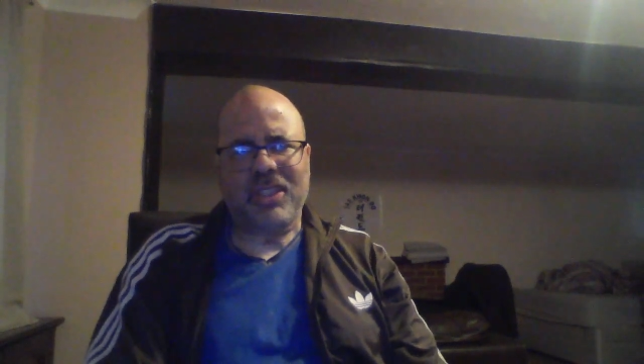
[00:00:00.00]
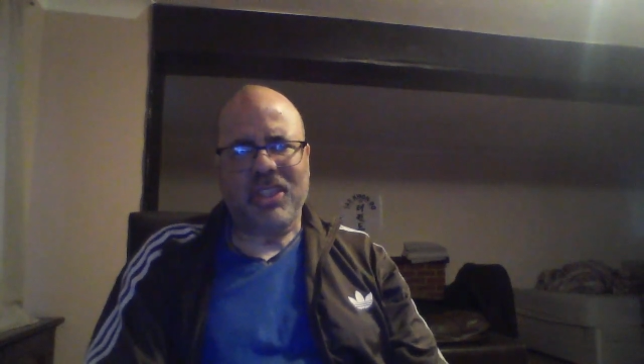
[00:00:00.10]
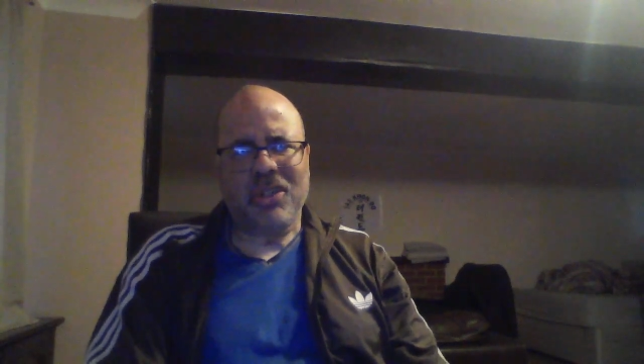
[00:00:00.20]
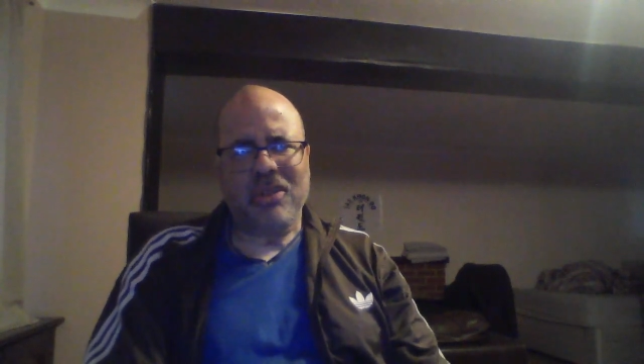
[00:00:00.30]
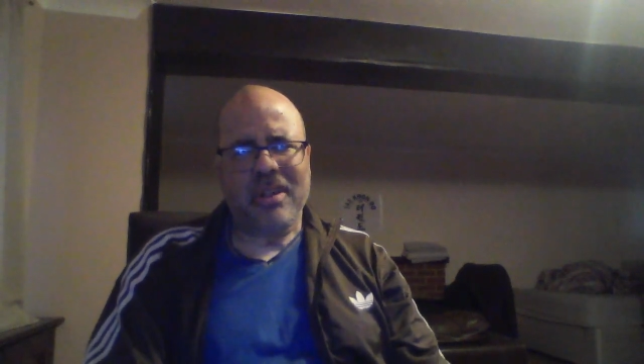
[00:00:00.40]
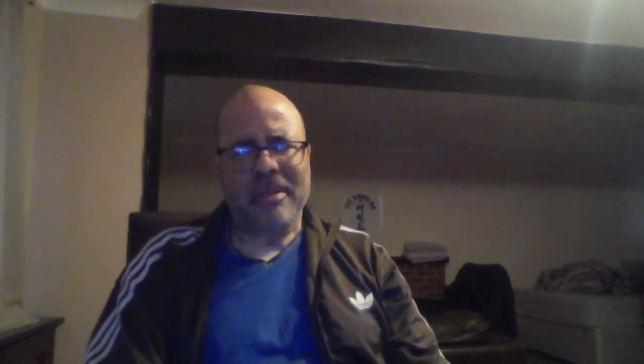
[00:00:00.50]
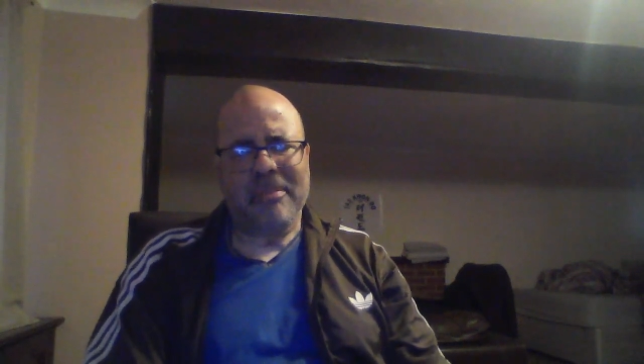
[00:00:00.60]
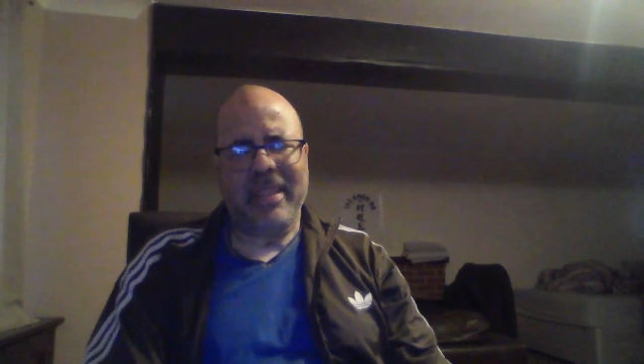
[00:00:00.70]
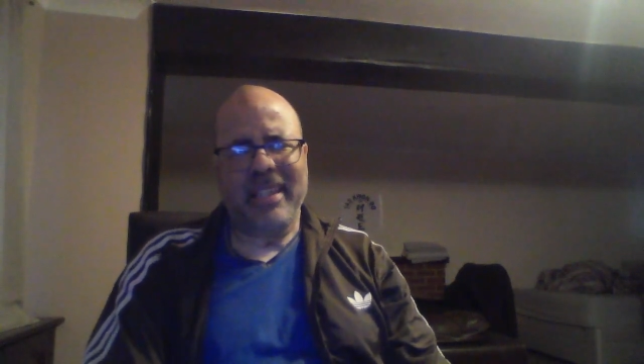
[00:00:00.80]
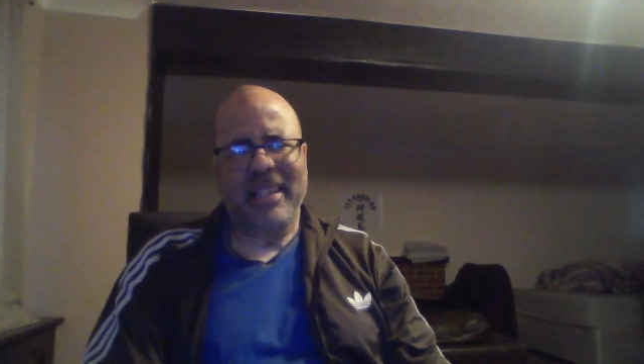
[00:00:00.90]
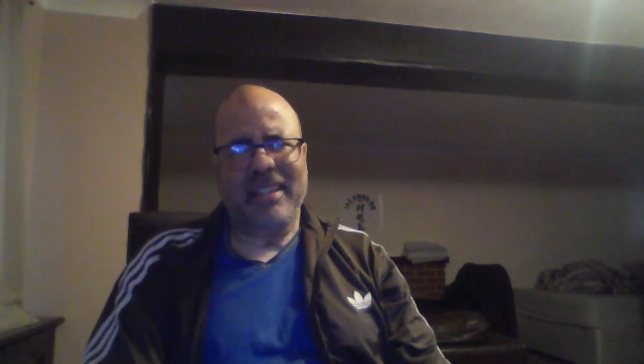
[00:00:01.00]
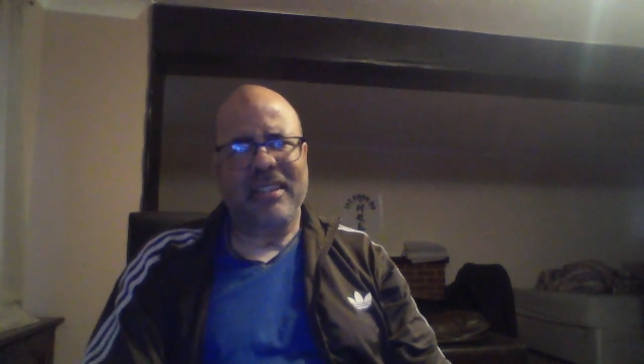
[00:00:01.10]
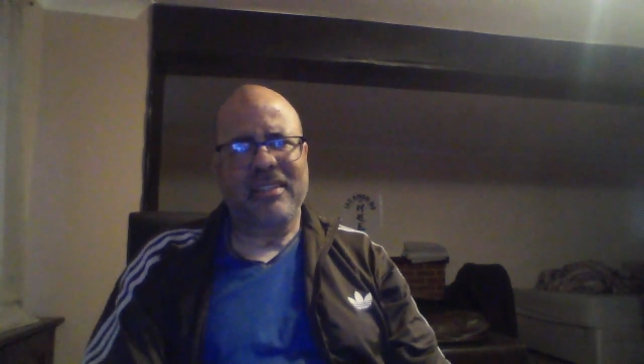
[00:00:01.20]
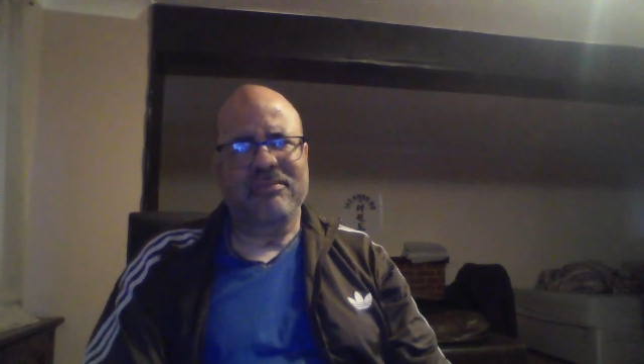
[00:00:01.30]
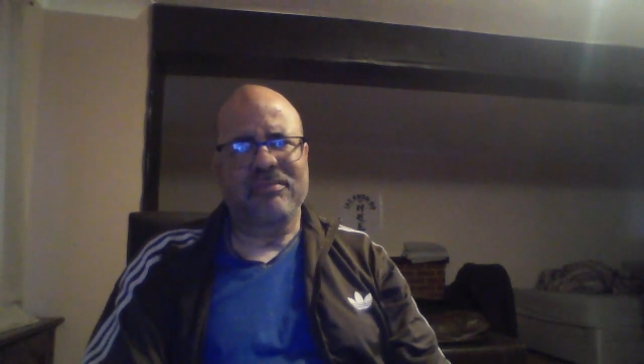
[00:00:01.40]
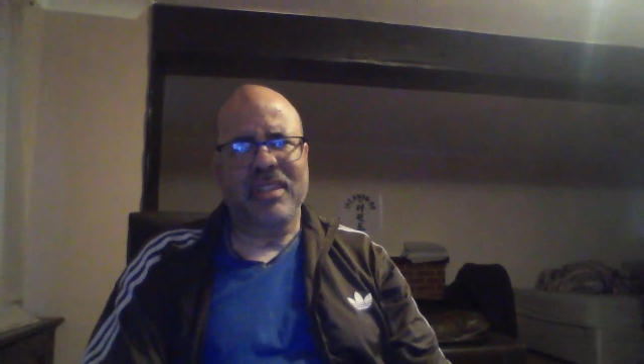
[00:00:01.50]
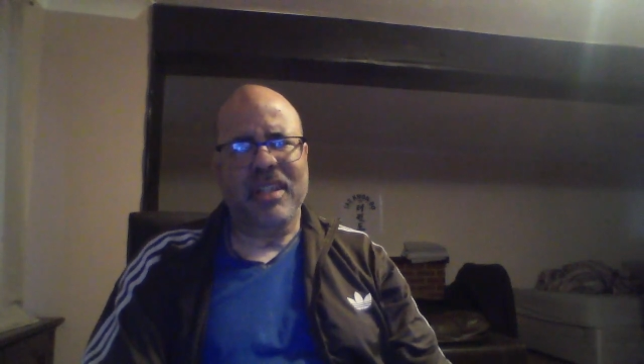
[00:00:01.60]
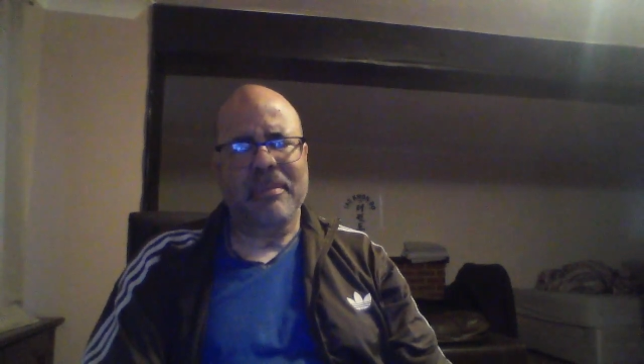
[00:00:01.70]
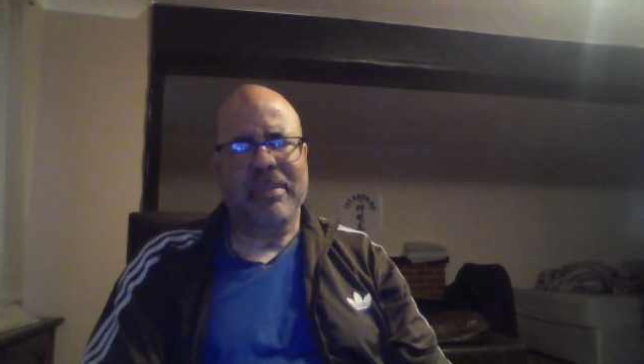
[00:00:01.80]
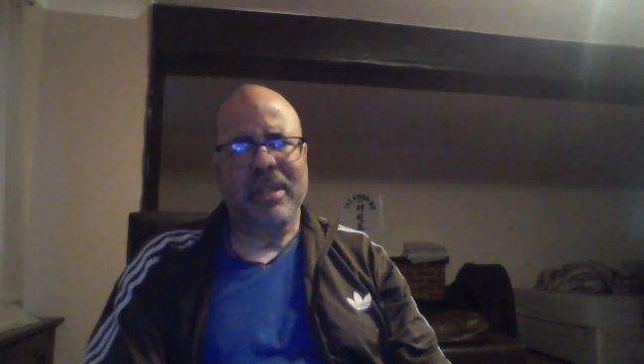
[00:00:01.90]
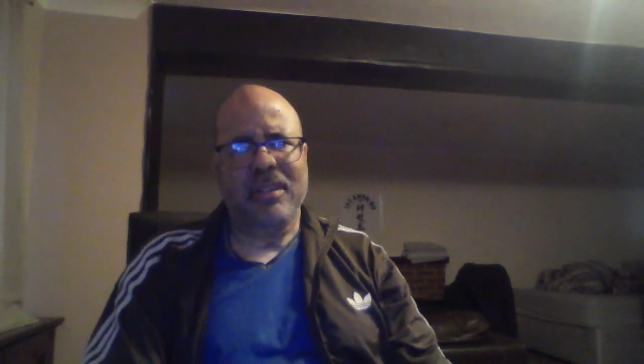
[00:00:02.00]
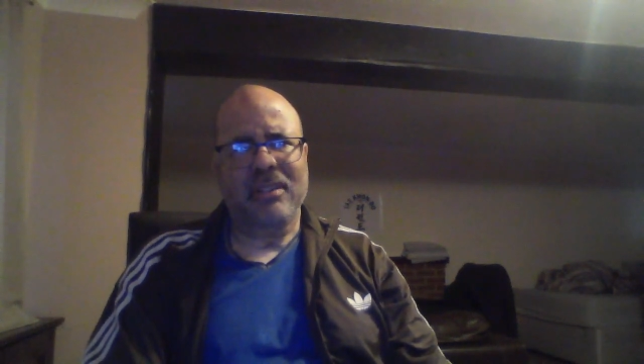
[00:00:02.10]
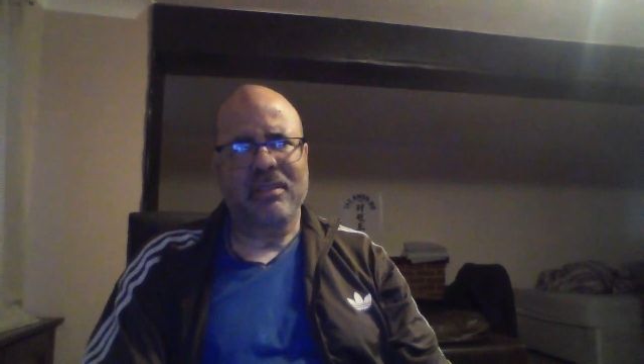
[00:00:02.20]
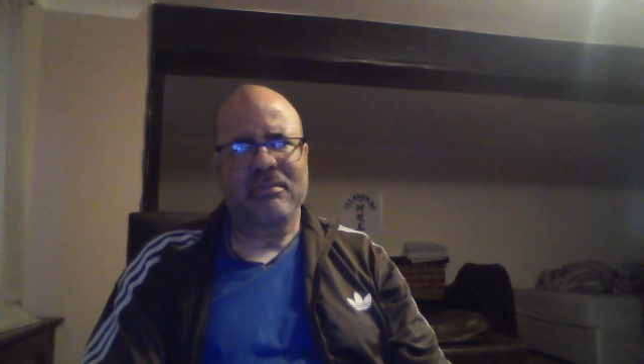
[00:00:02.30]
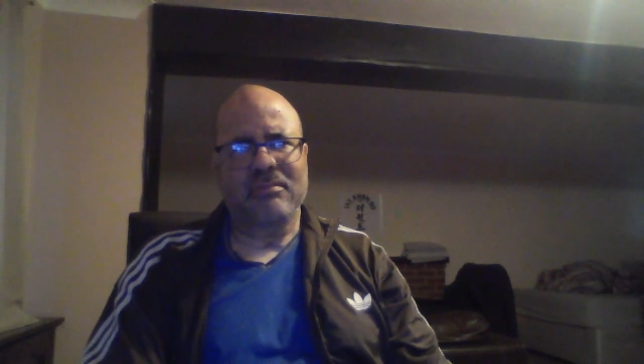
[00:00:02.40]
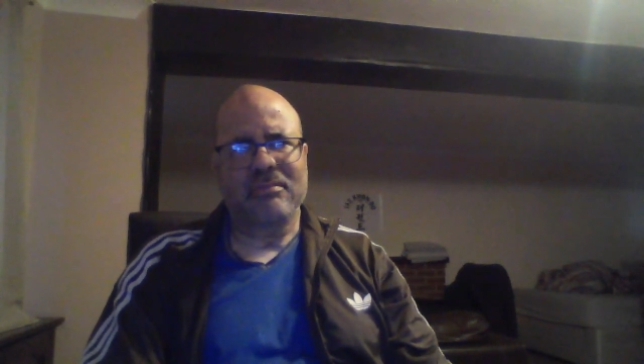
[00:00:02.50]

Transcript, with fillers: So I'm thinking about